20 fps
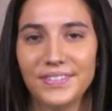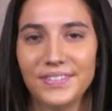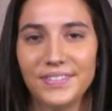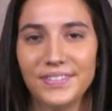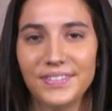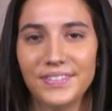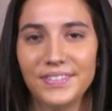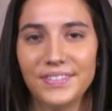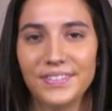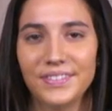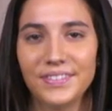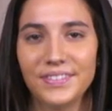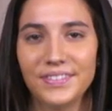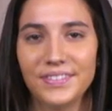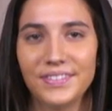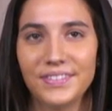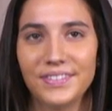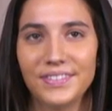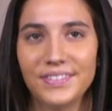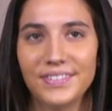
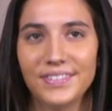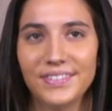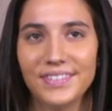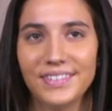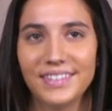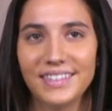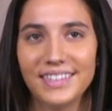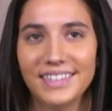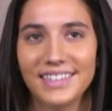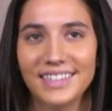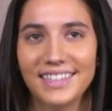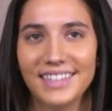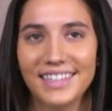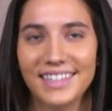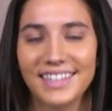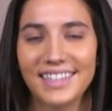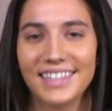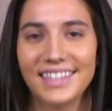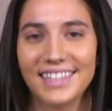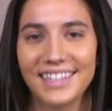
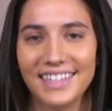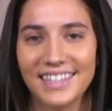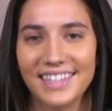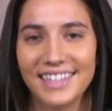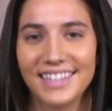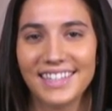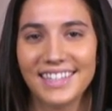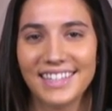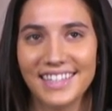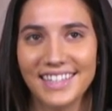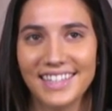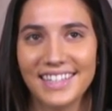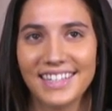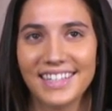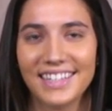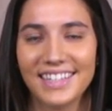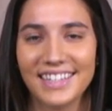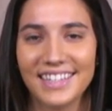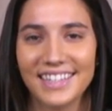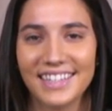
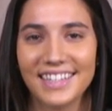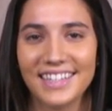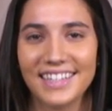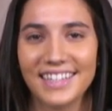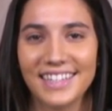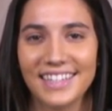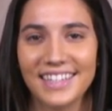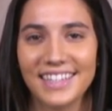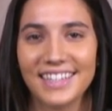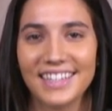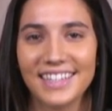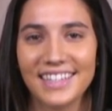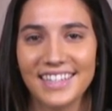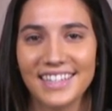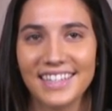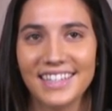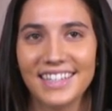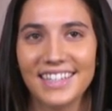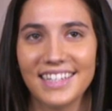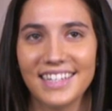
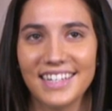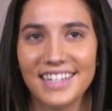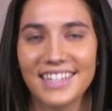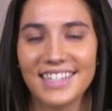The person shown says nothing.